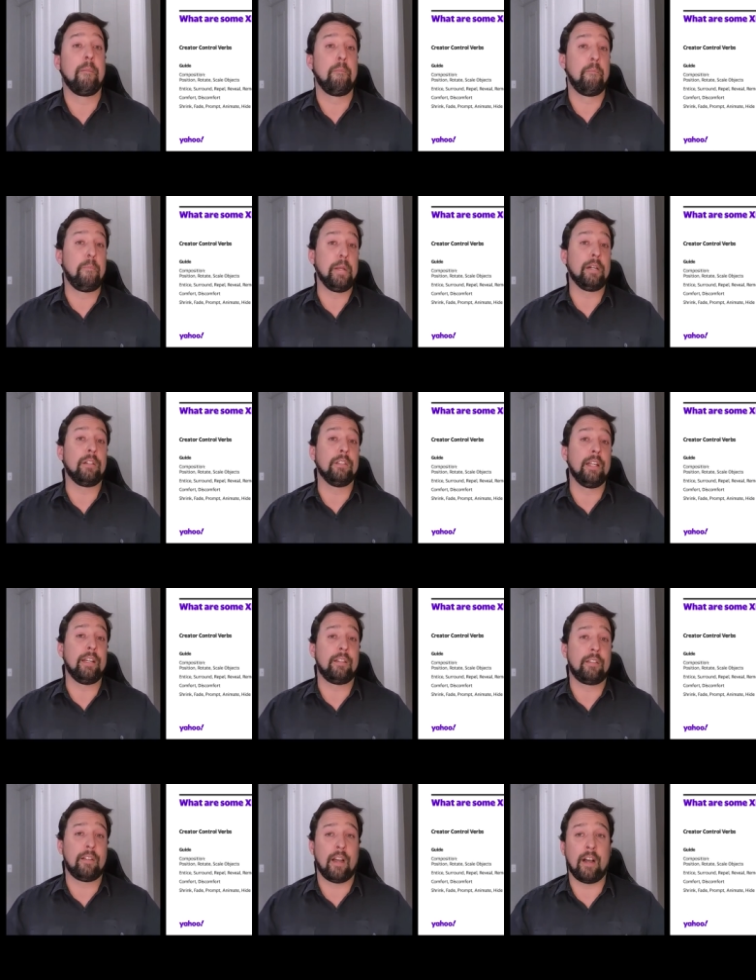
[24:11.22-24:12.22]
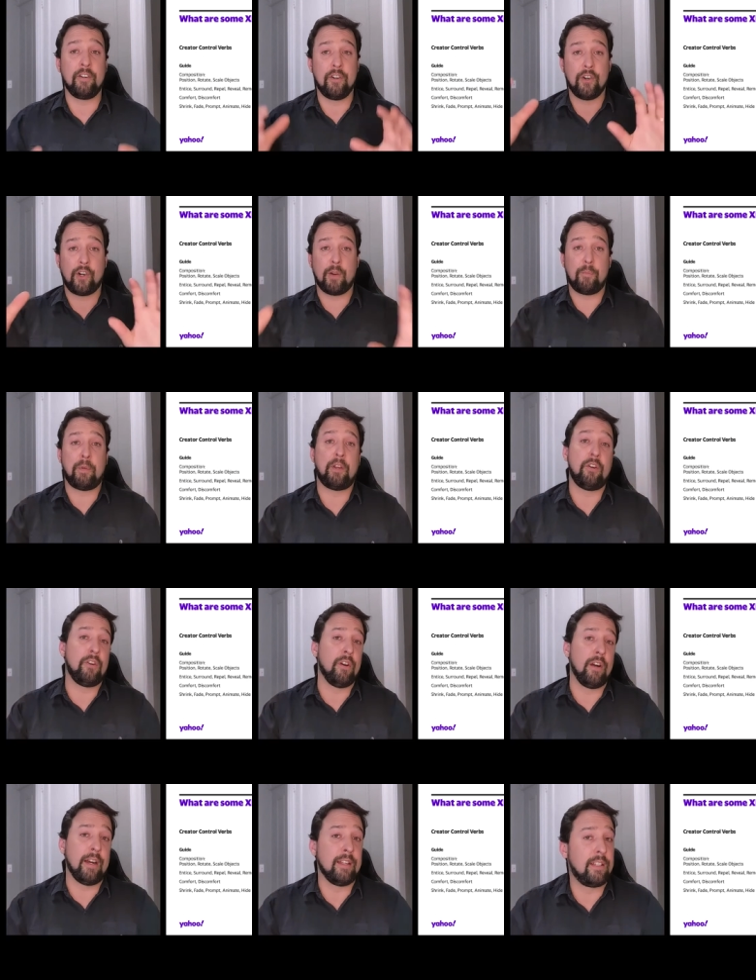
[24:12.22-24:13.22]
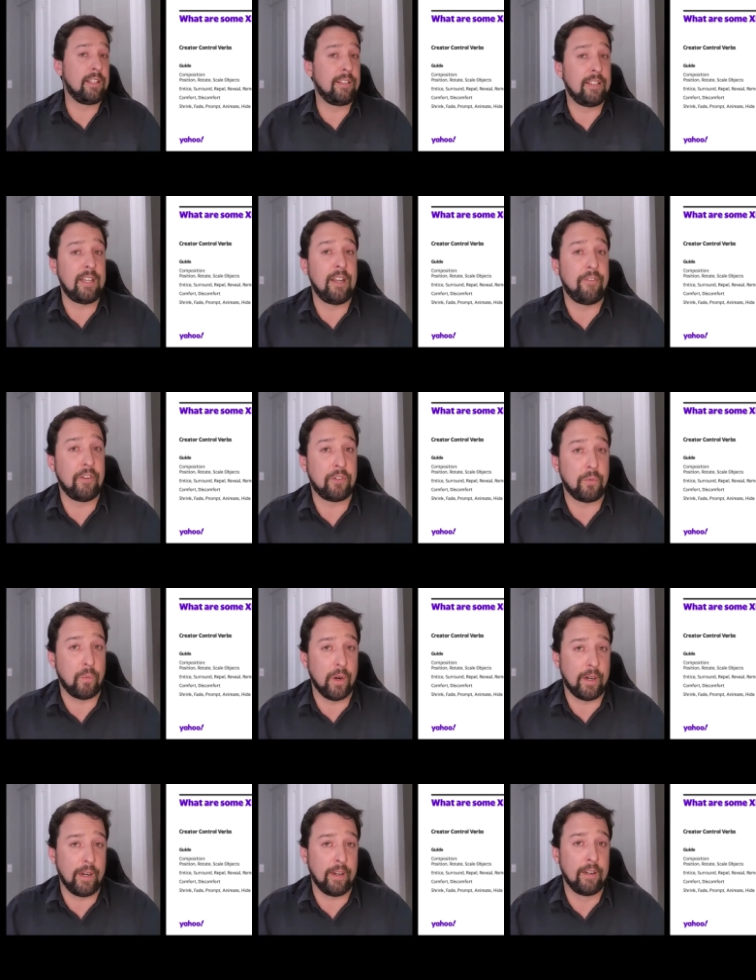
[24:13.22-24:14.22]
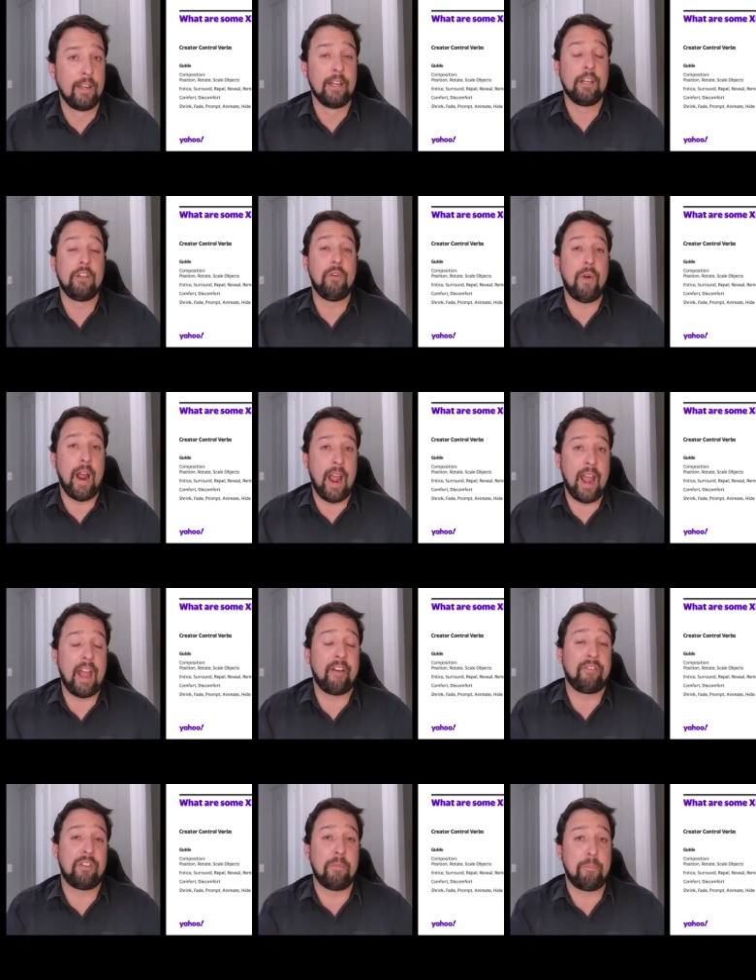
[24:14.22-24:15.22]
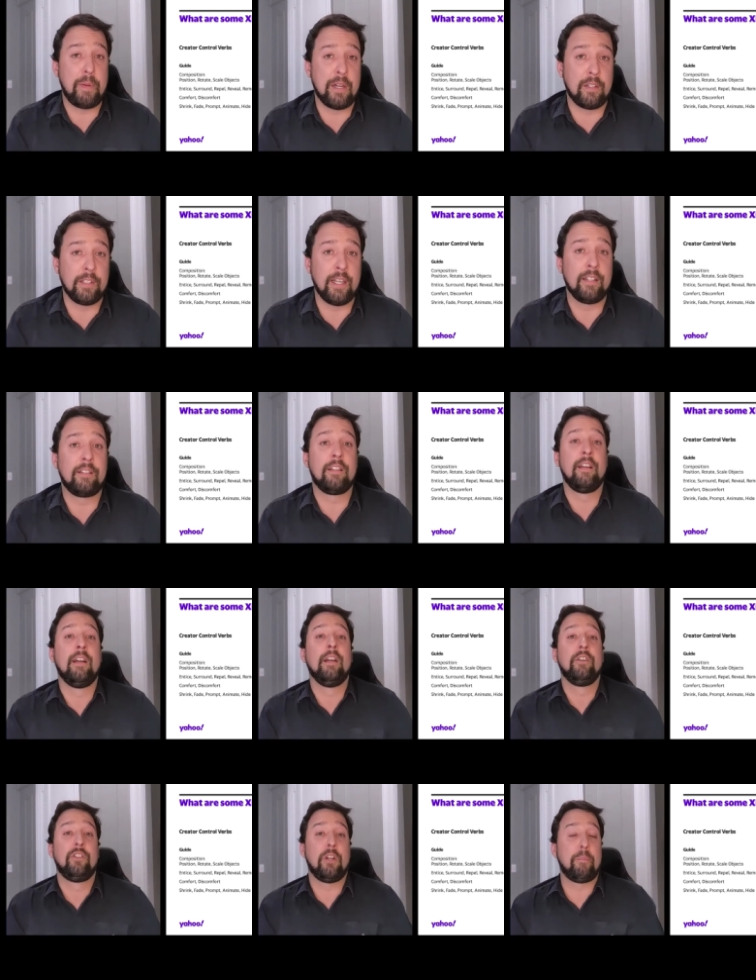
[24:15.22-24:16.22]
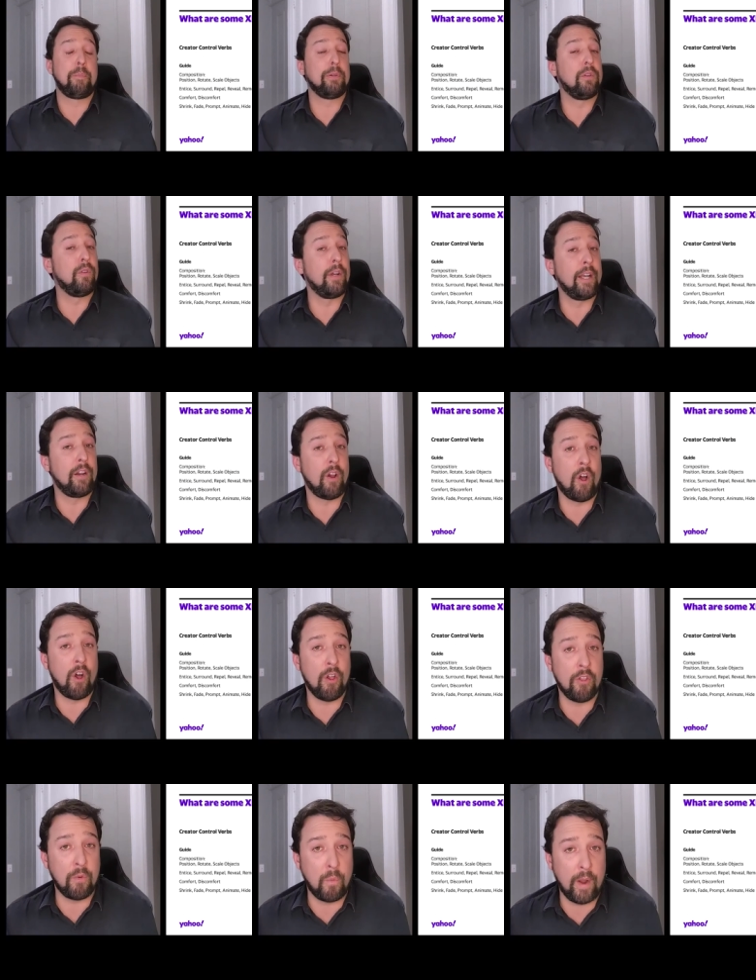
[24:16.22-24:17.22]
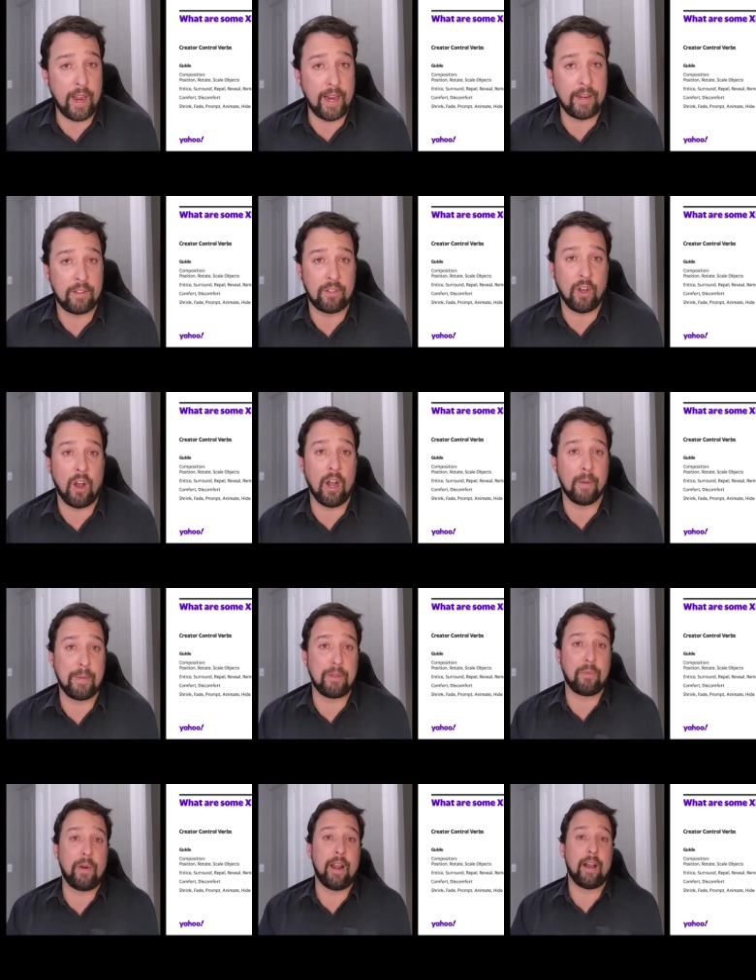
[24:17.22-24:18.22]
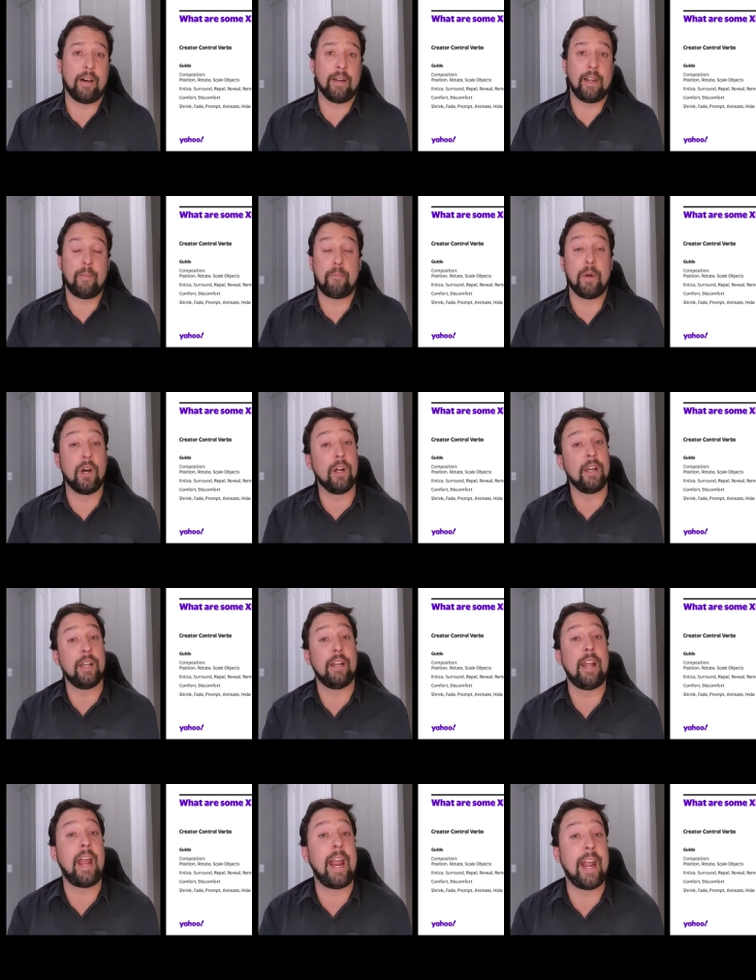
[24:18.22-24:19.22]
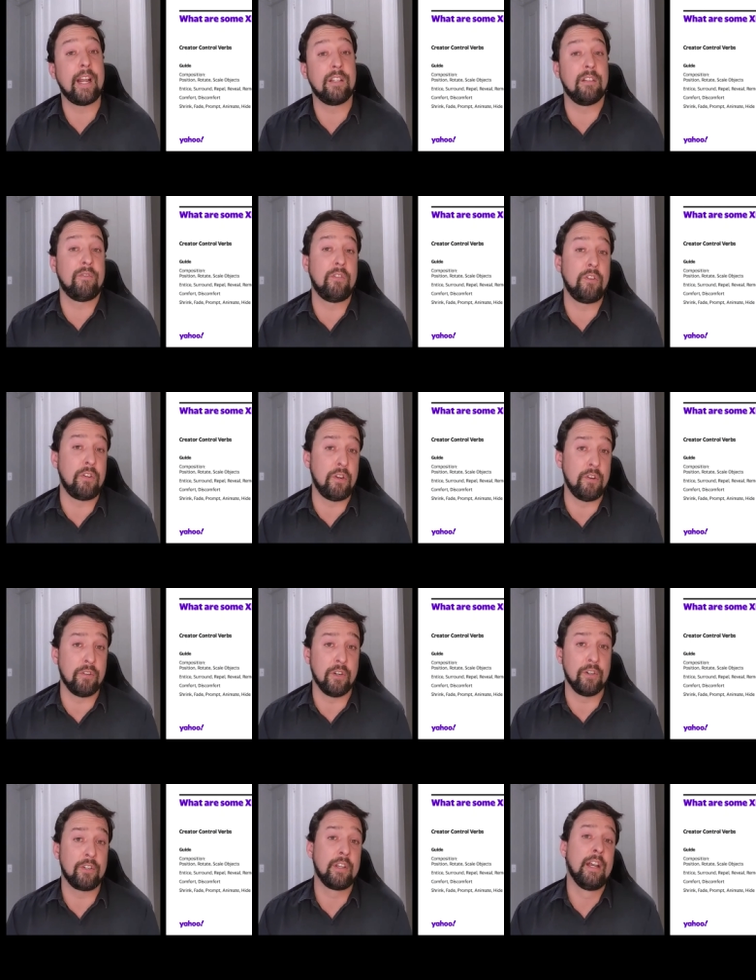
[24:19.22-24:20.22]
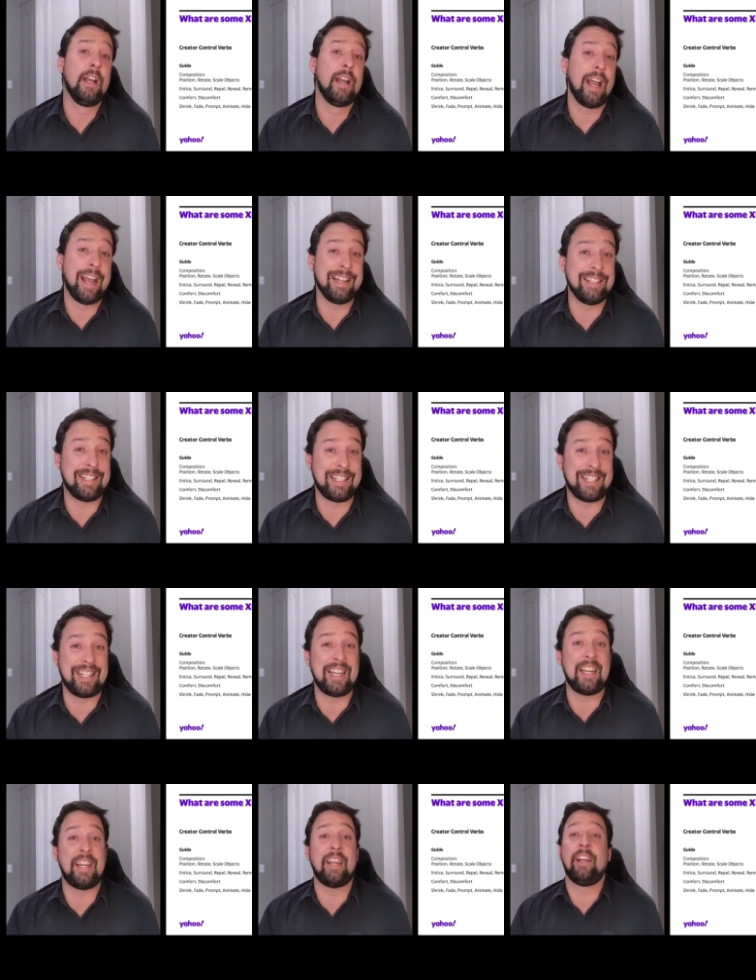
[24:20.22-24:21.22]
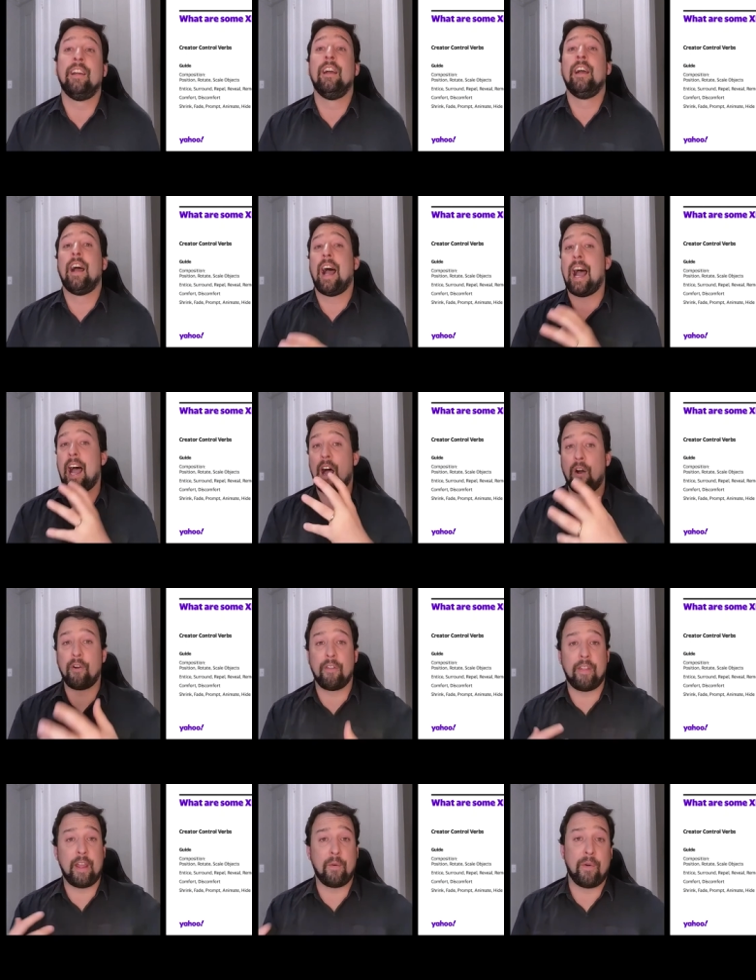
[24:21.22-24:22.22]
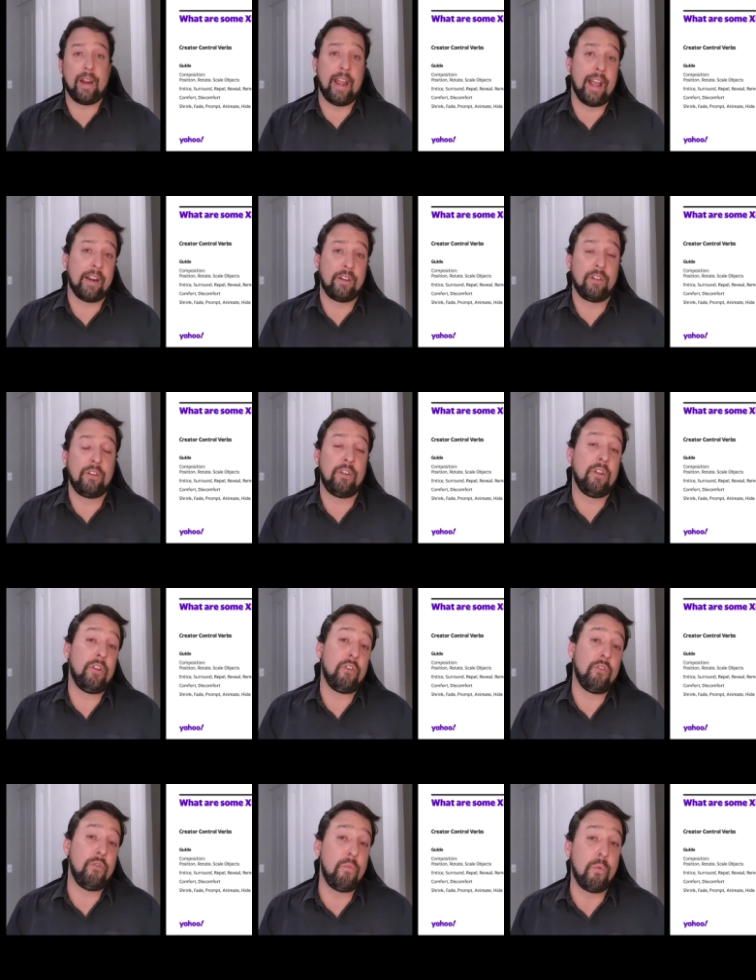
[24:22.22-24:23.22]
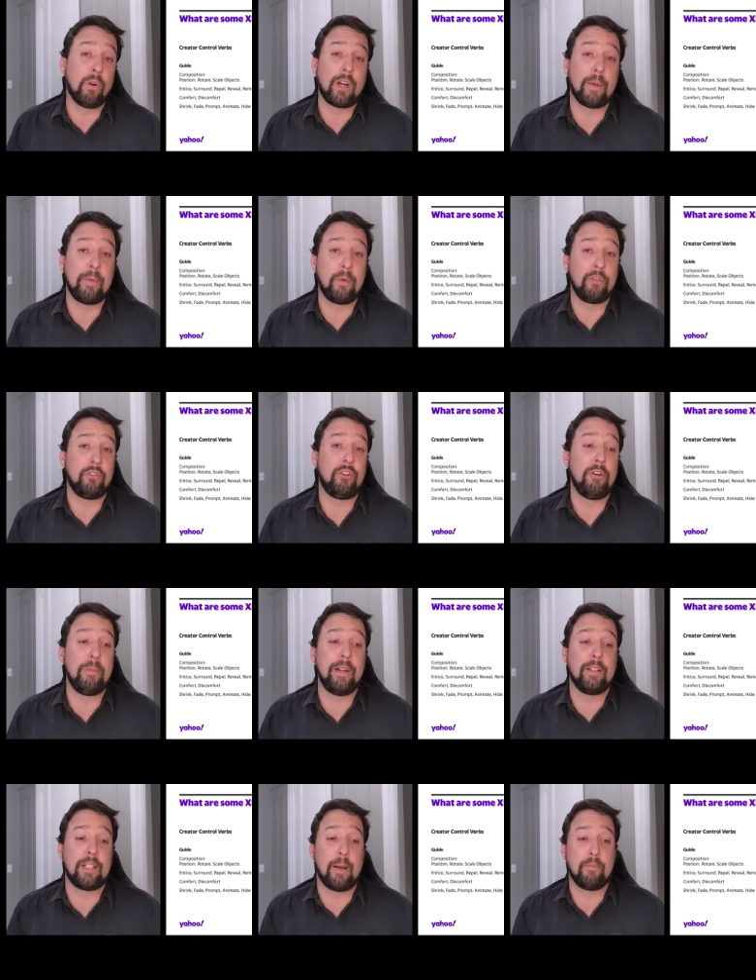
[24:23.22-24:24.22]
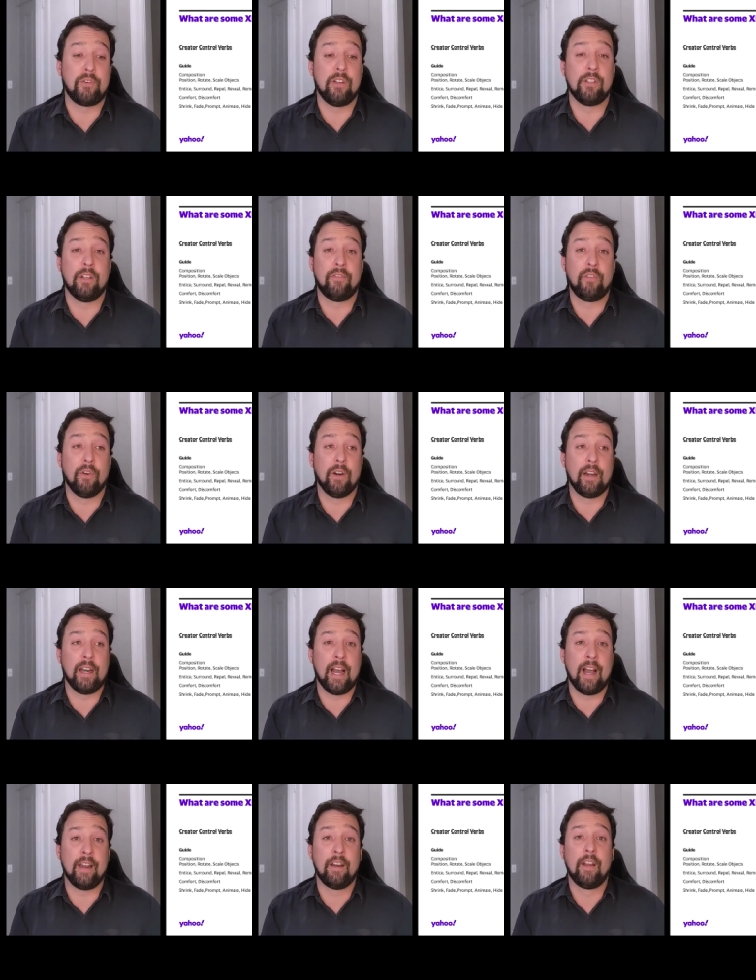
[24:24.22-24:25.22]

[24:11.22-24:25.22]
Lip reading: build it on your computer and see if it's working. You have to build it, deploy it all the way to augmented reality, put it in the hands of new users, and see how do they react. You will come in with too many assumptions if you're not